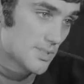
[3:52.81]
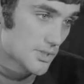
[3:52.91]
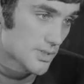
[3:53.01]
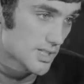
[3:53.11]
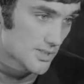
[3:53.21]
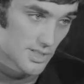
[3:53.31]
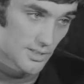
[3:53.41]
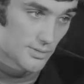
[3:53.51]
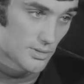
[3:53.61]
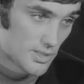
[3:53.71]
So I can't really
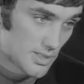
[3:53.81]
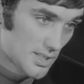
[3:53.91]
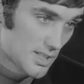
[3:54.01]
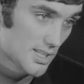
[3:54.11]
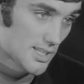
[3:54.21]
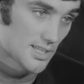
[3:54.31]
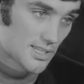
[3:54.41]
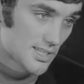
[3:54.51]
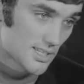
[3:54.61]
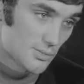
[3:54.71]
afford to let
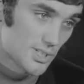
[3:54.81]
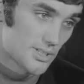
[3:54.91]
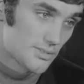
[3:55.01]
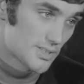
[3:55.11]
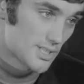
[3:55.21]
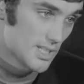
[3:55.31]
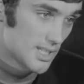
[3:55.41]
anything get in the way of it.